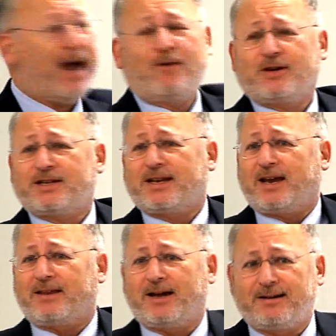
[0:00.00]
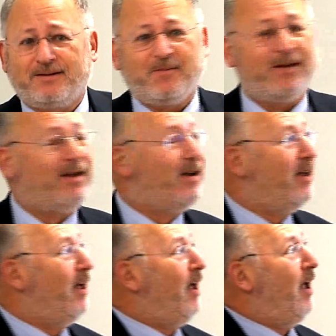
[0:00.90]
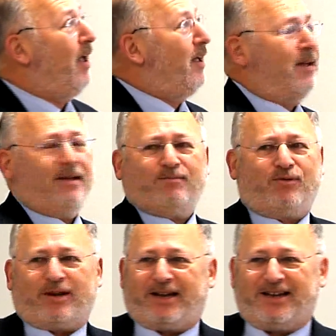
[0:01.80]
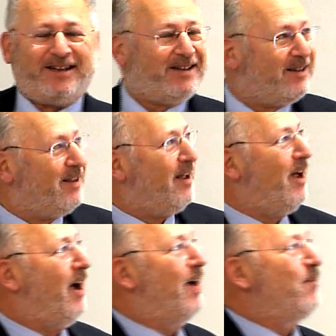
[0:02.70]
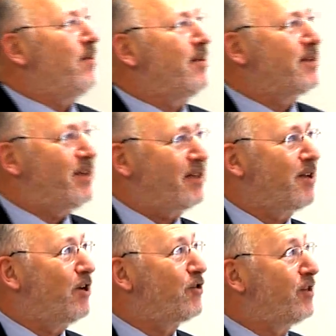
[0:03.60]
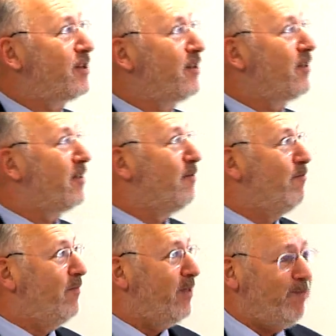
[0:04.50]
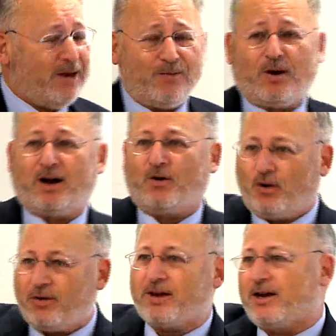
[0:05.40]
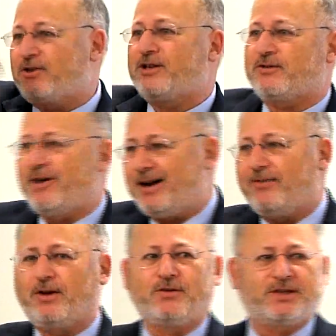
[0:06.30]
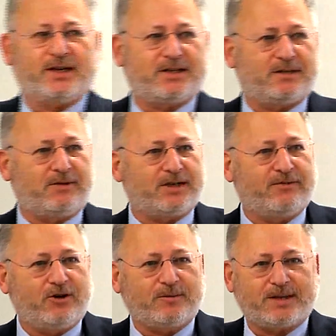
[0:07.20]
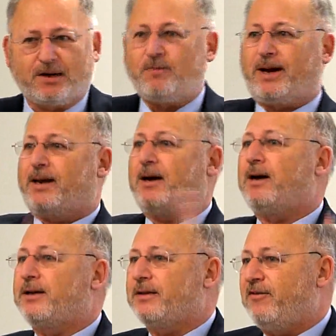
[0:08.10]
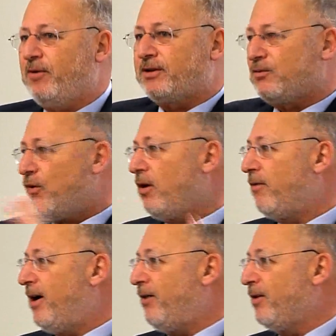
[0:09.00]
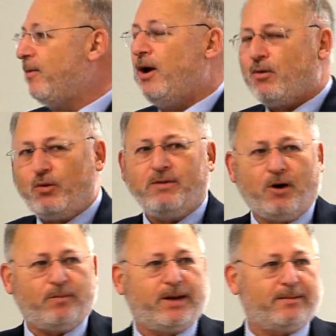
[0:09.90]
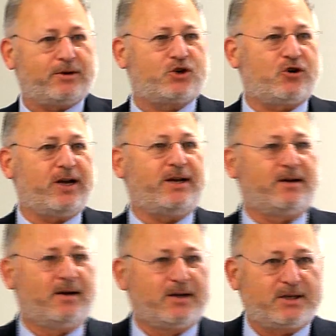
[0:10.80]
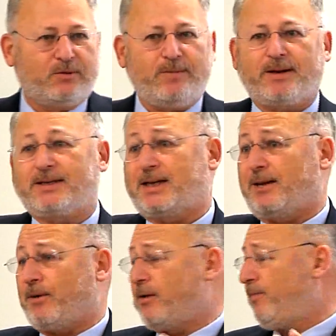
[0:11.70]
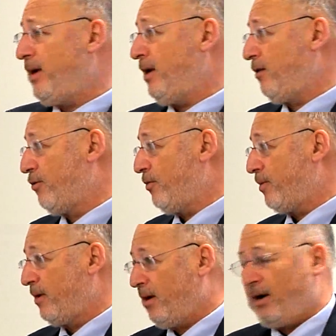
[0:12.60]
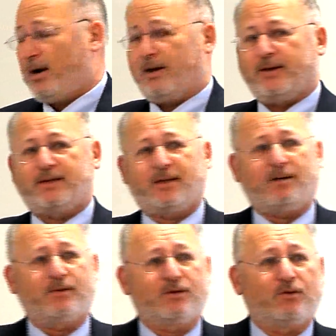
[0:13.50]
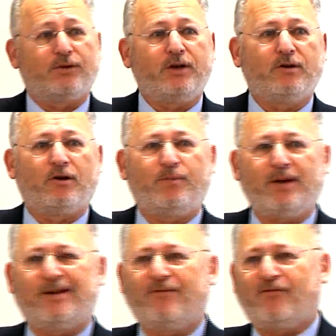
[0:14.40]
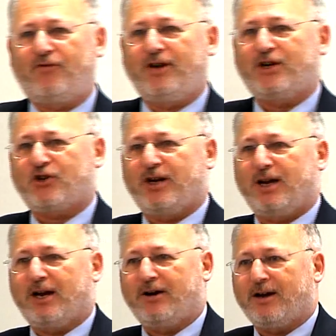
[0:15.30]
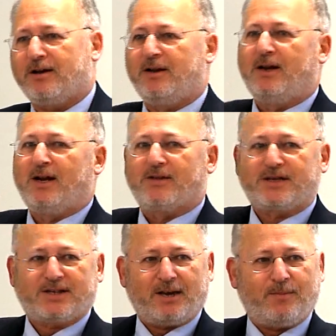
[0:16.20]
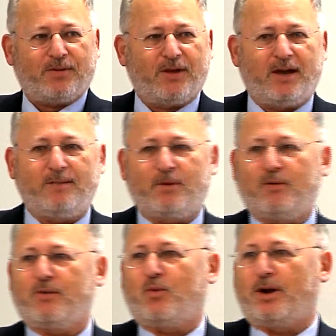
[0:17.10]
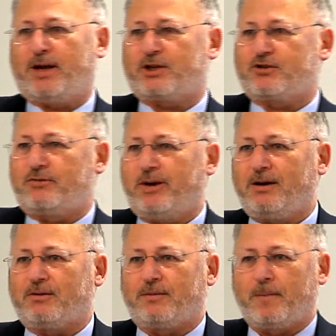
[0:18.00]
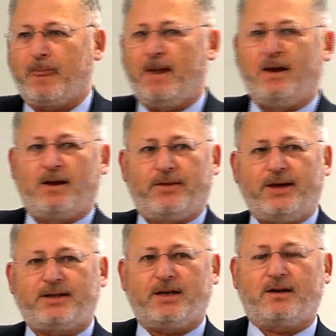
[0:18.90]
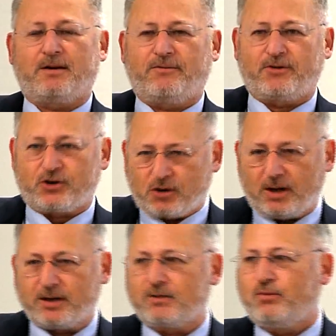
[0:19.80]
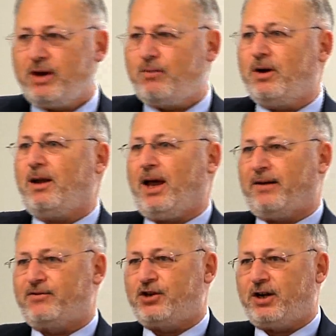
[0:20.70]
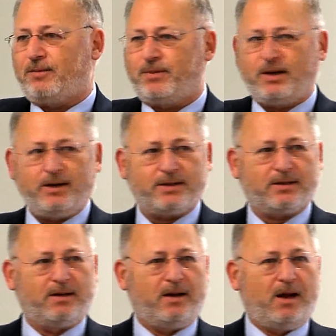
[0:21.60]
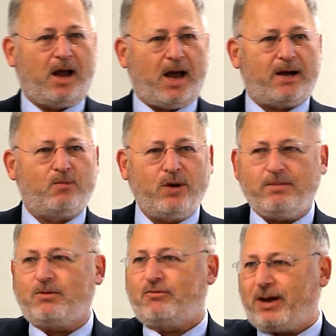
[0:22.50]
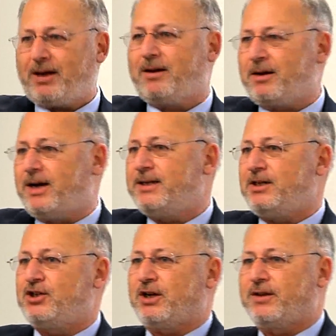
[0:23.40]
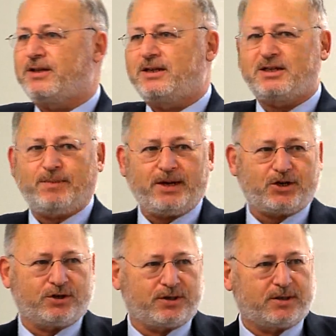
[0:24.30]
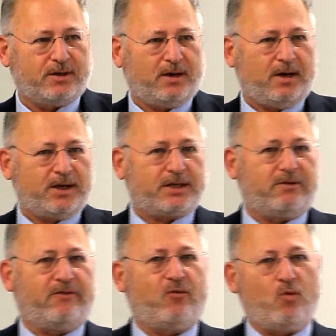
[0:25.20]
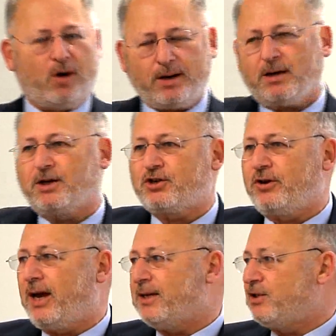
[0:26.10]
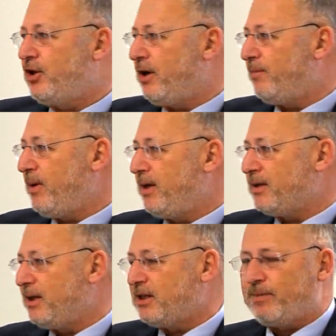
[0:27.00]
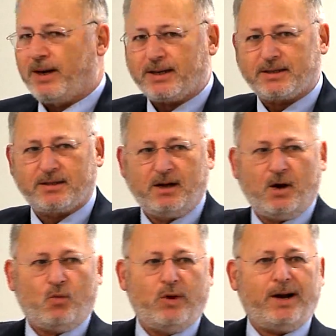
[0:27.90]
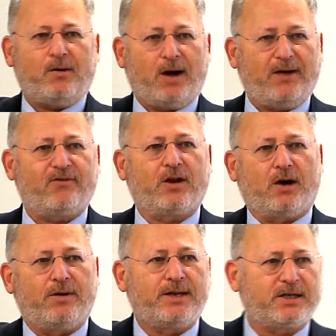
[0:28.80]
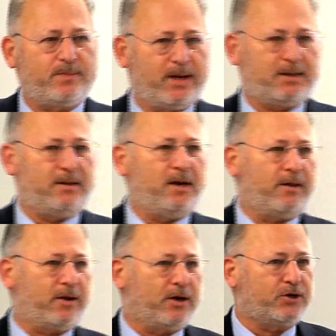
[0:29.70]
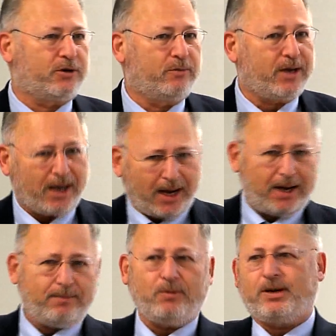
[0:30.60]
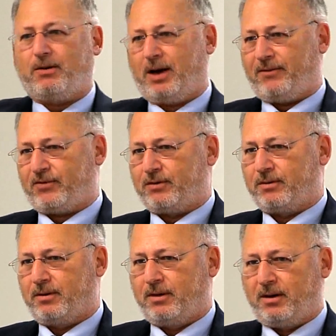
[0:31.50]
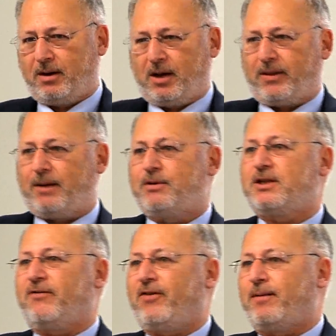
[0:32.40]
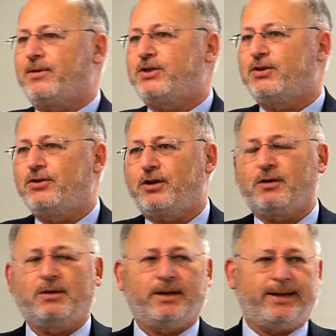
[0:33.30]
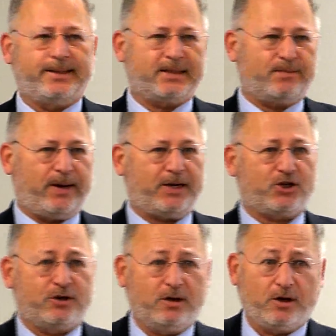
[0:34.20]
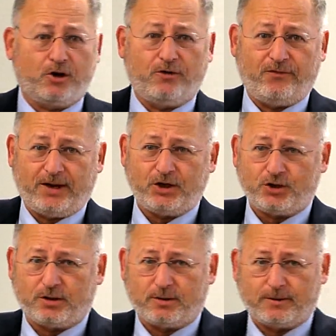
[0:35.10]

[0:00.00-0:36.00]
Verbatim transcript: hours to get that. Boy. Um, six countries. Meanwhile, all the countries around those six and the rest of Europe said, oh my God, they've built a wall around them. We won't be able to trade. So we better set up a competing group. And they set up what's called the European Free Trade Area, the same thing, but with one extra wrinkle. They said, for drugs, we will have GMPs and we will recognize each other's inspections. So if one country has GMPs and inspects, we don't have to go and inspect in the other country. We can, but we don't have to. That was the Pharmaceutical Inspection Convention.